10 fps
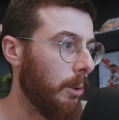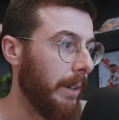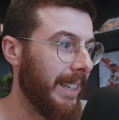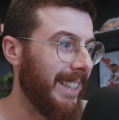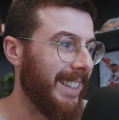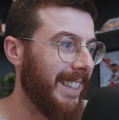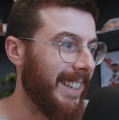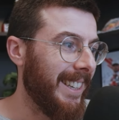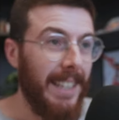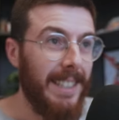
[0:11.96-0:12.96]
joining
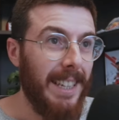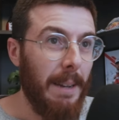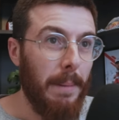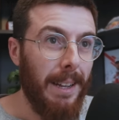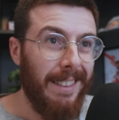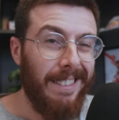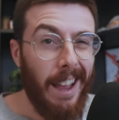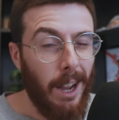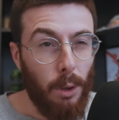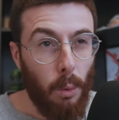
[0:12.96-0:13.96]
KTM
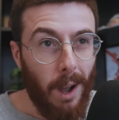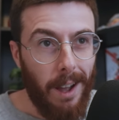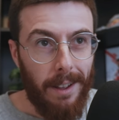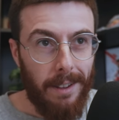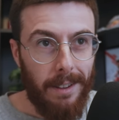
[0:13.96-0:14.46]
Tech 3